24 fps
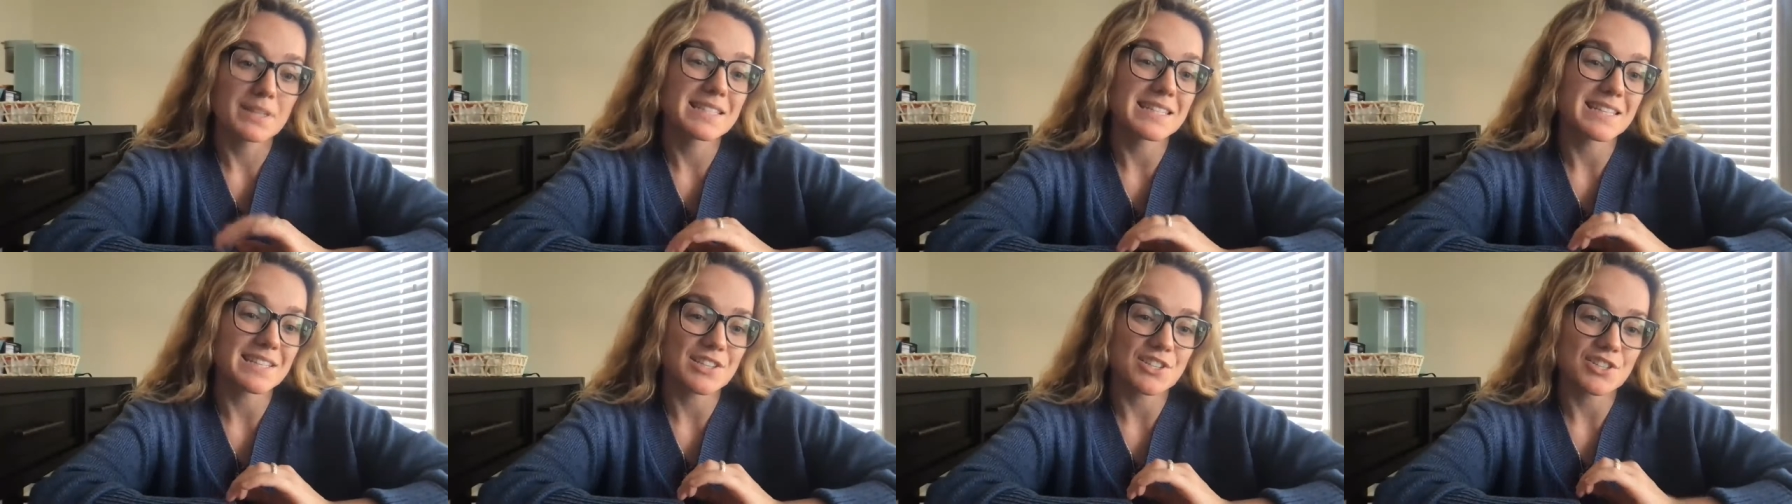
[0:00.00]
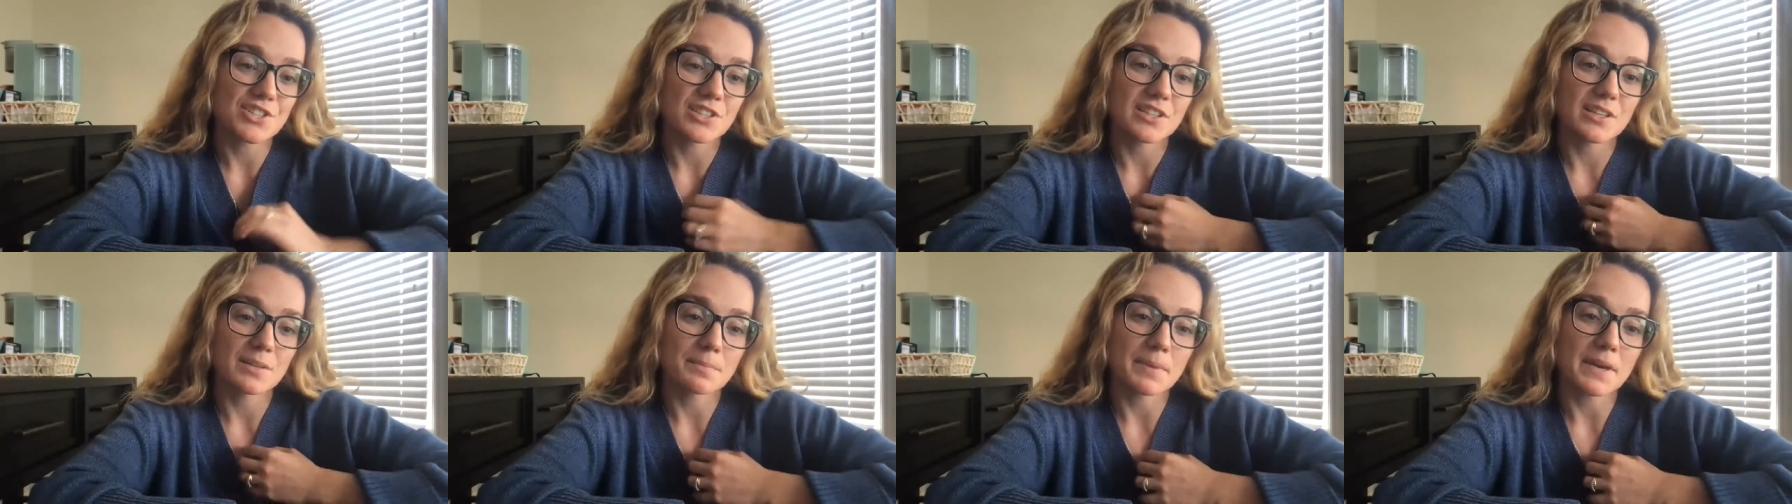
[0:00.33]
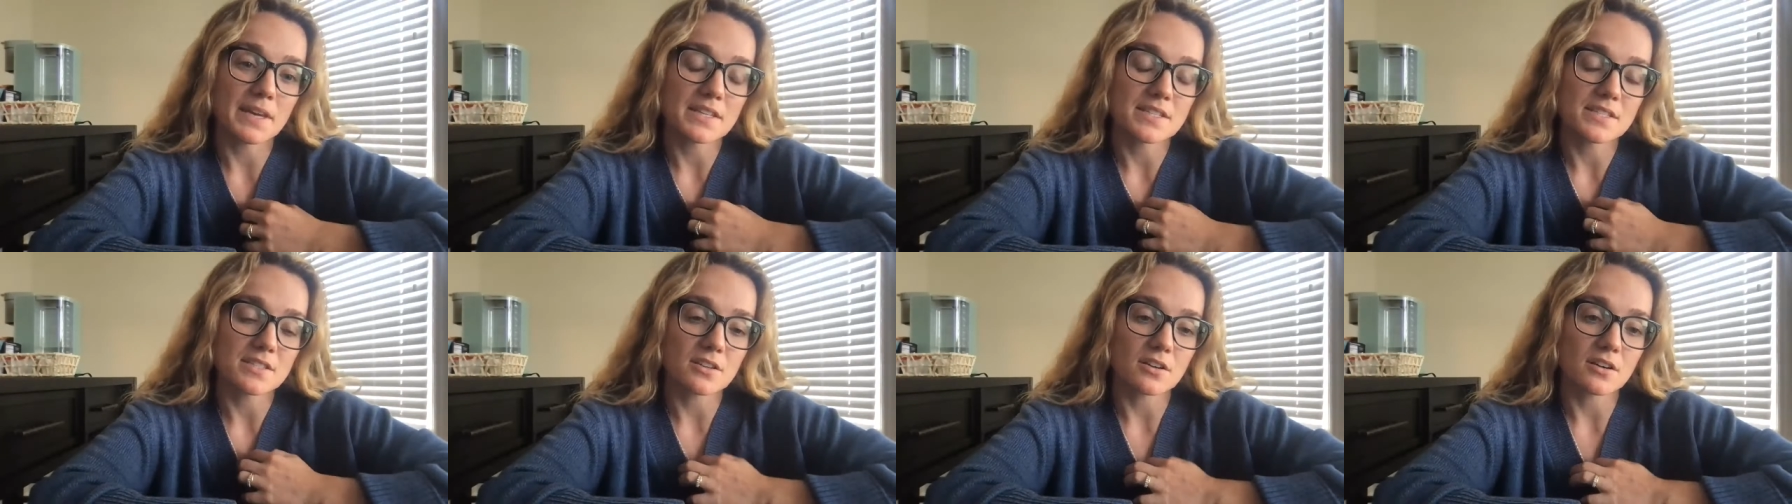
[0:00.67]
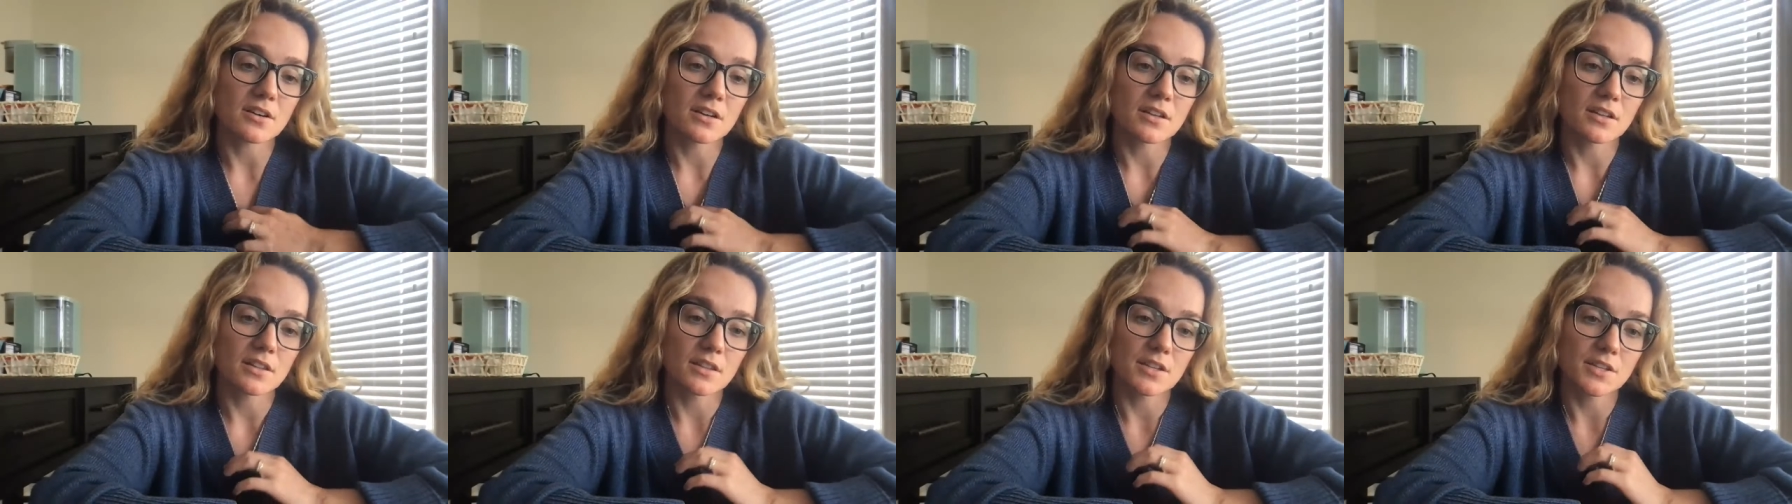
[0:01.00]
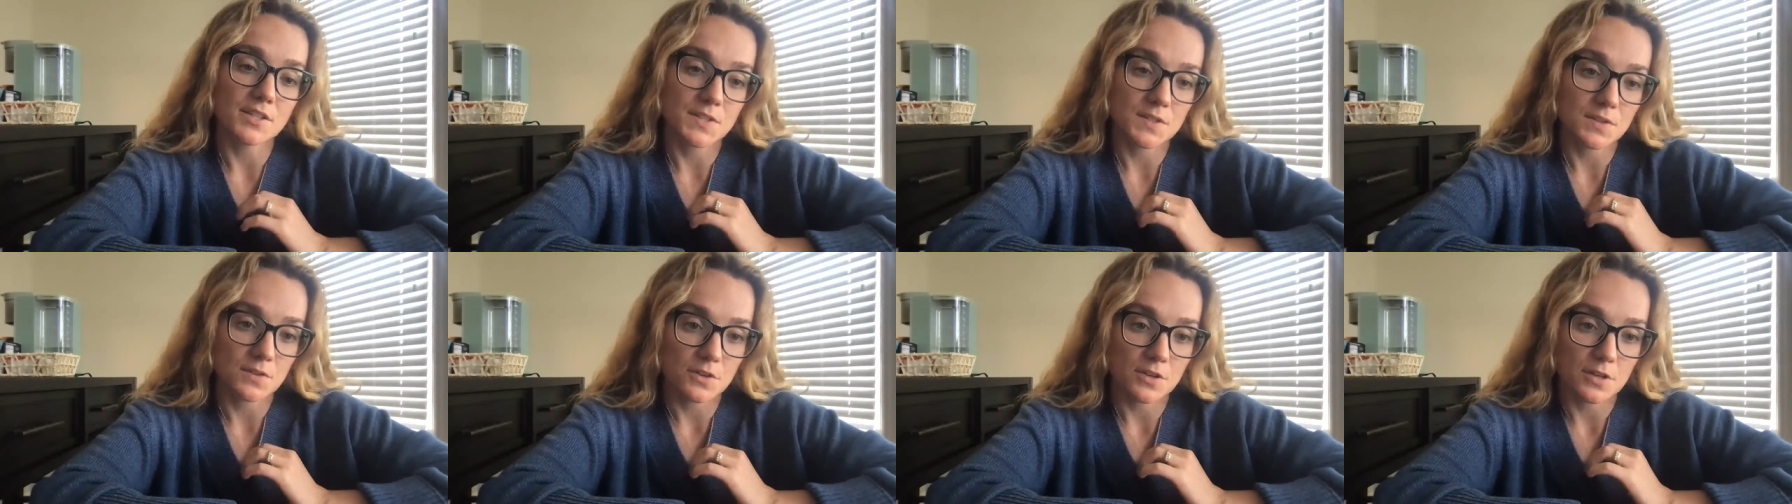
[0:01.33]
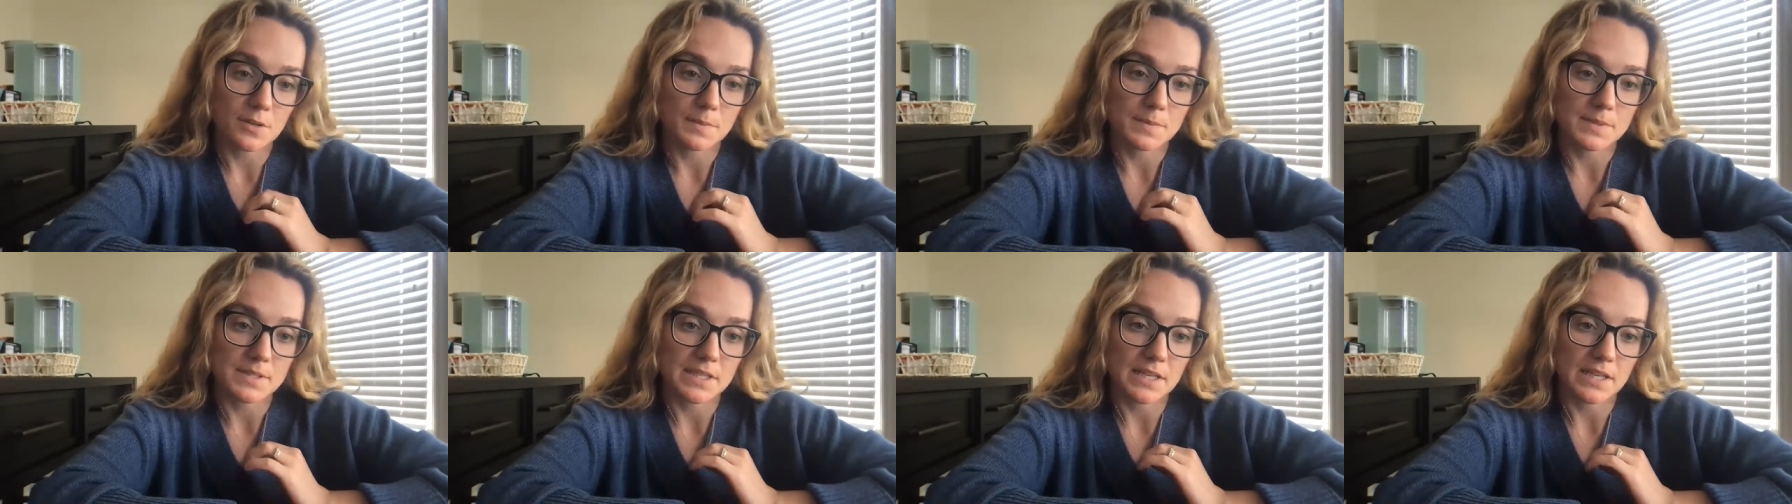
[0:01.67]
potentially based on the
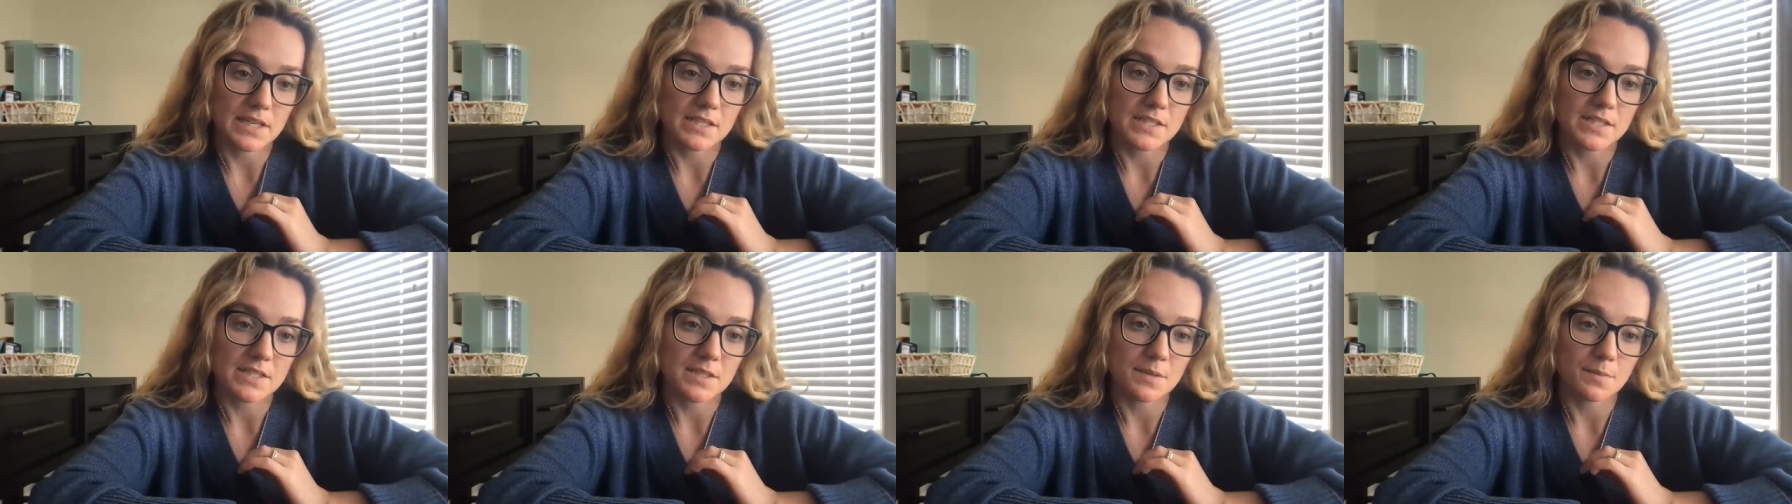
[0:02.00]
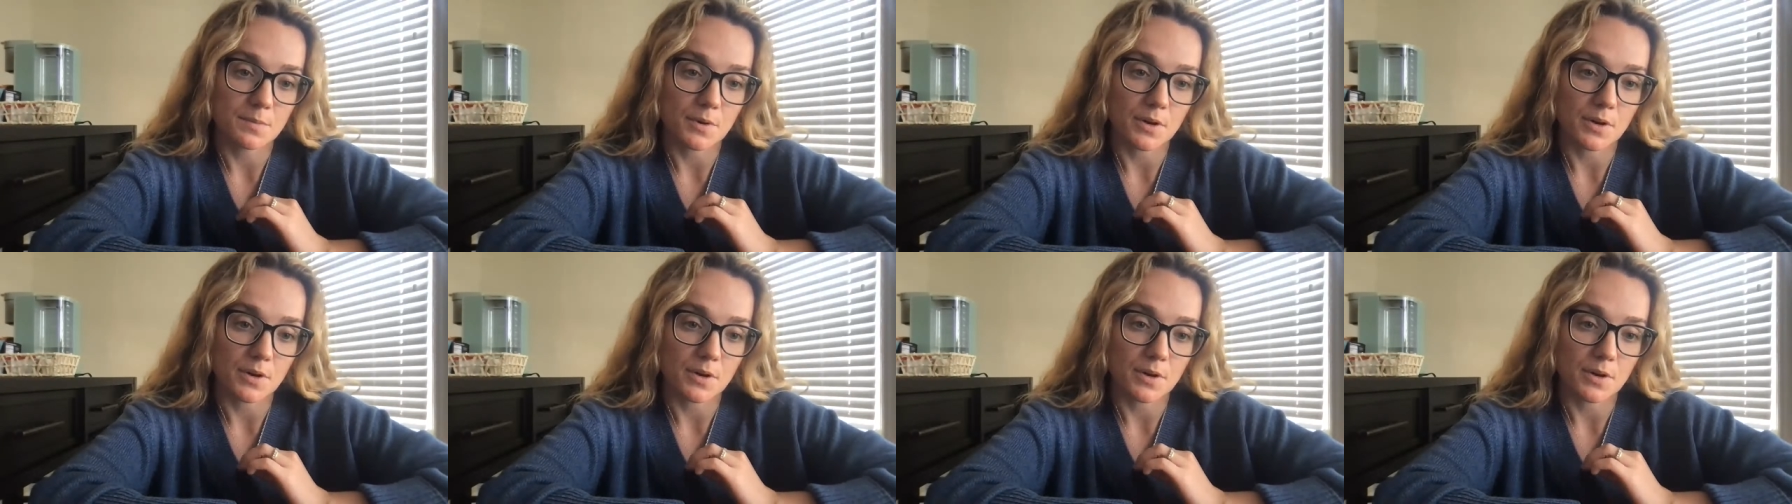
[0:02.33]
circumstance,